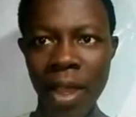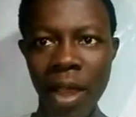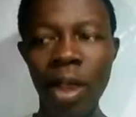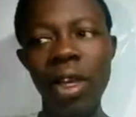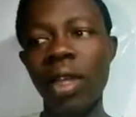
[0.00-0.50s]

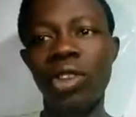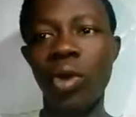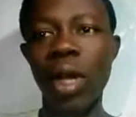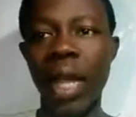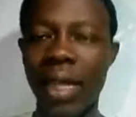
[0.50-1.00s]
Only
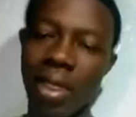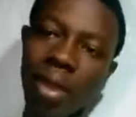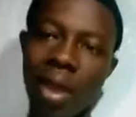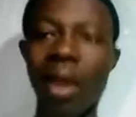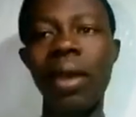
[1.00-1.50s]
Showore can say,
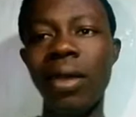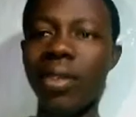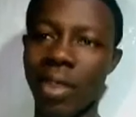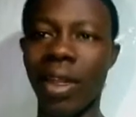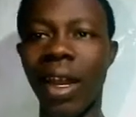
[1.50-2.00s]
okay, he's
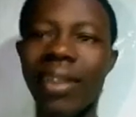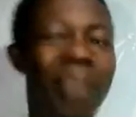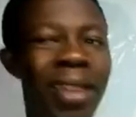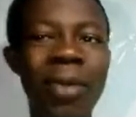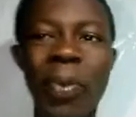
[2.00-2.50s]
a journalist,
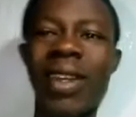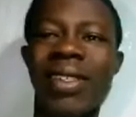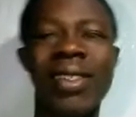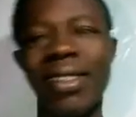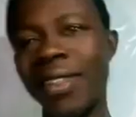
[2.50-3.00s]
but the point
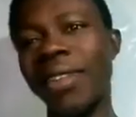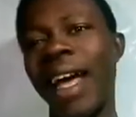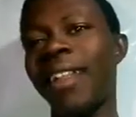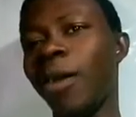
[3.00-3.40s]
is still that